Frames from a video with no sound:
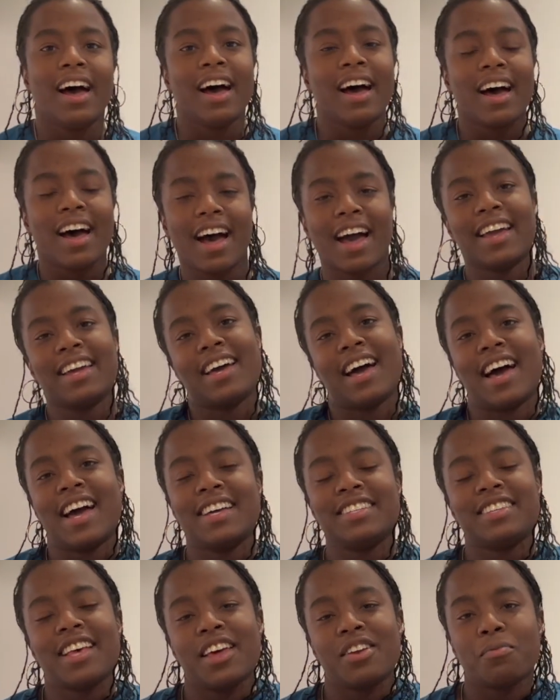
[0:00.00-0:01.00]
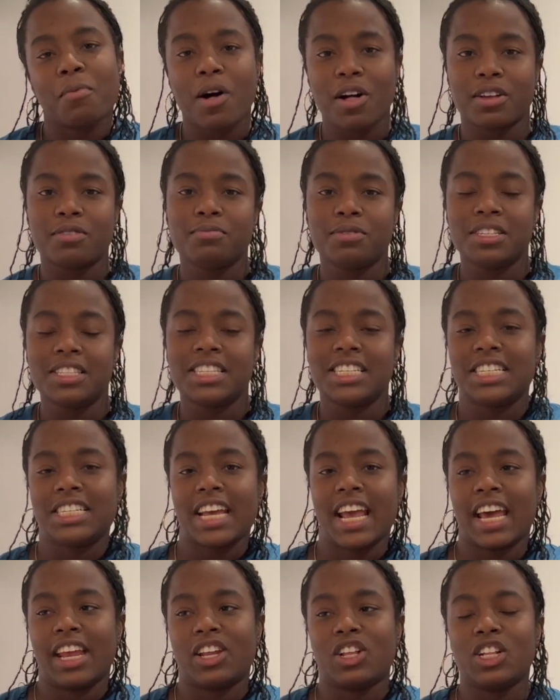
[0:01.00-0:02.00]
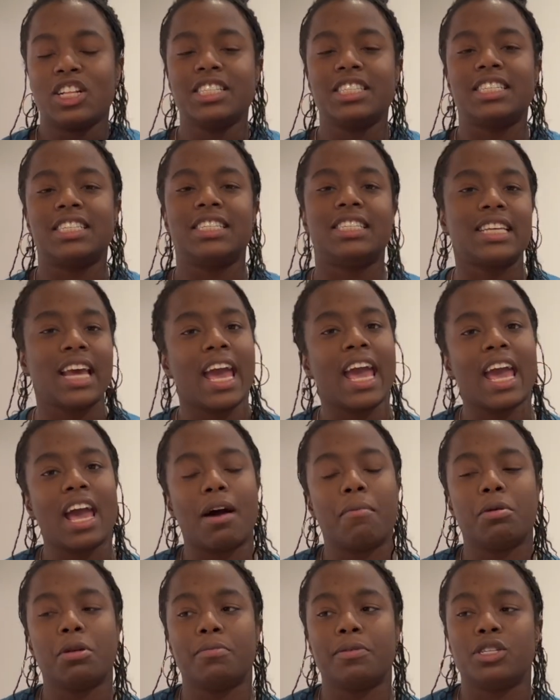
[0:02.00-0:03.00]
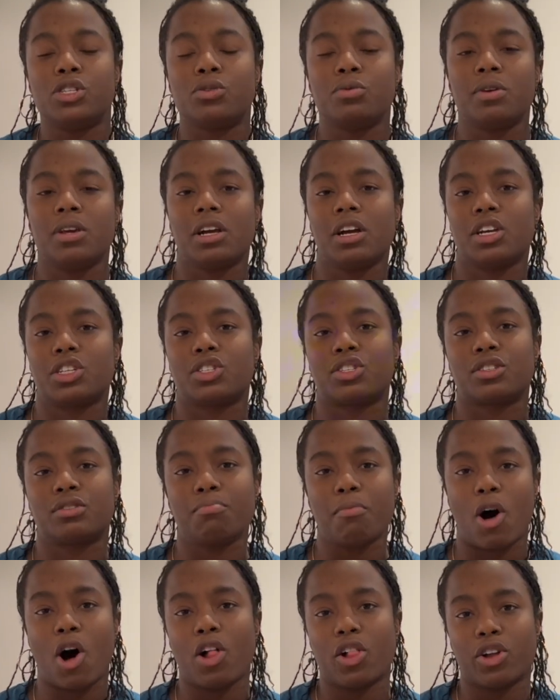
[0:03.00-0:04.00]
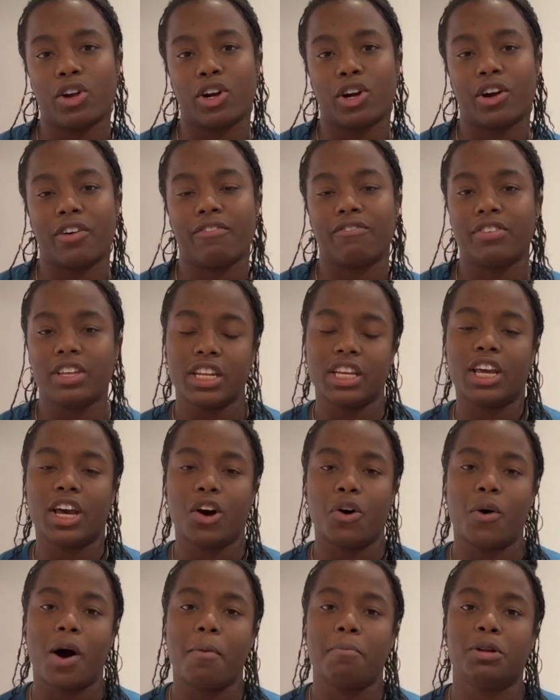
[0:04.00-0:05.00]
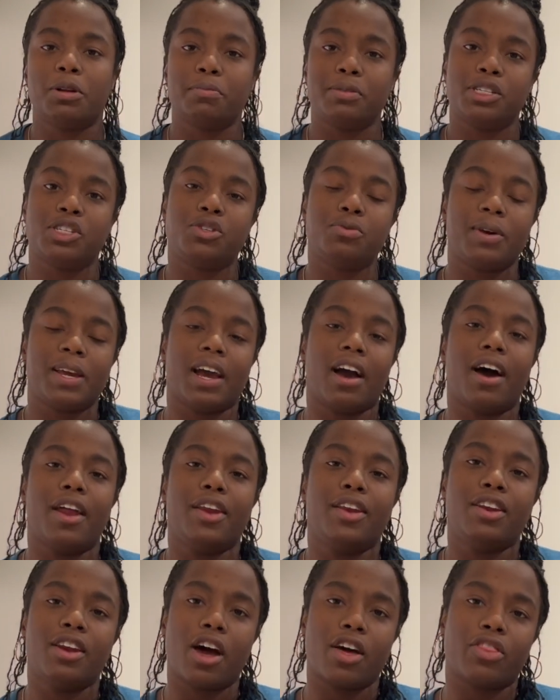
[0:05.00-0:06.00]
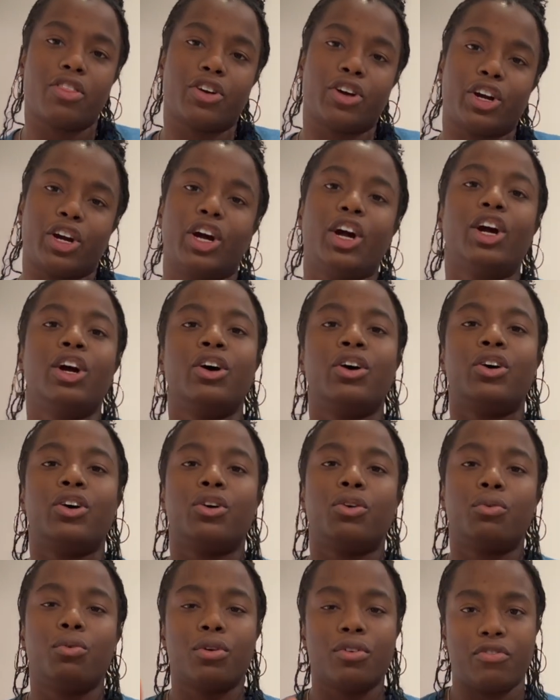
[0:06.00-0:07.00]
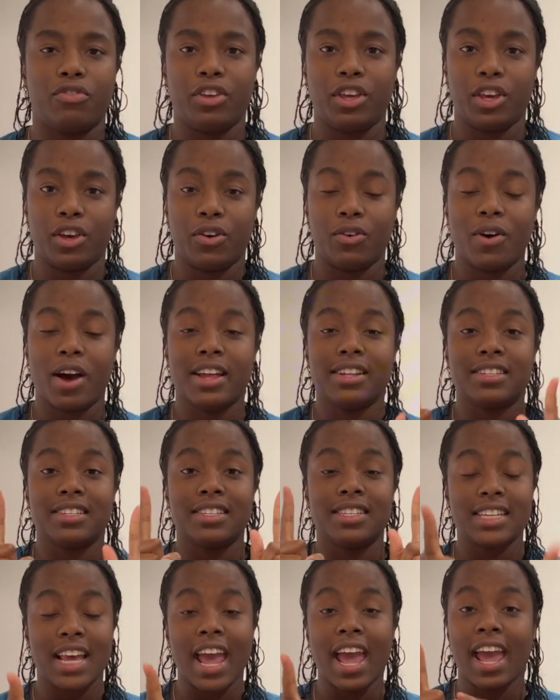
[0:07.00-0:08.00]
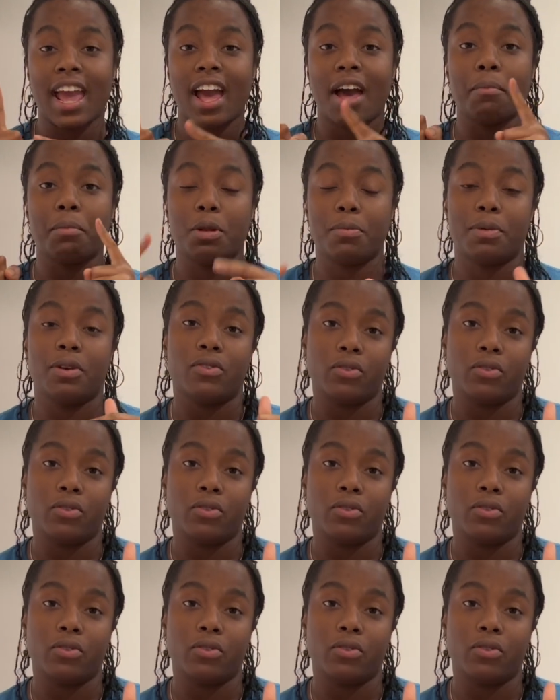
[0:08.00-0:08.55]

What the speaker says: Hi guys, and welcome to the channel. Today I'm going to be doing a smaller video. I'm going to be doing another review, and today I'm going to be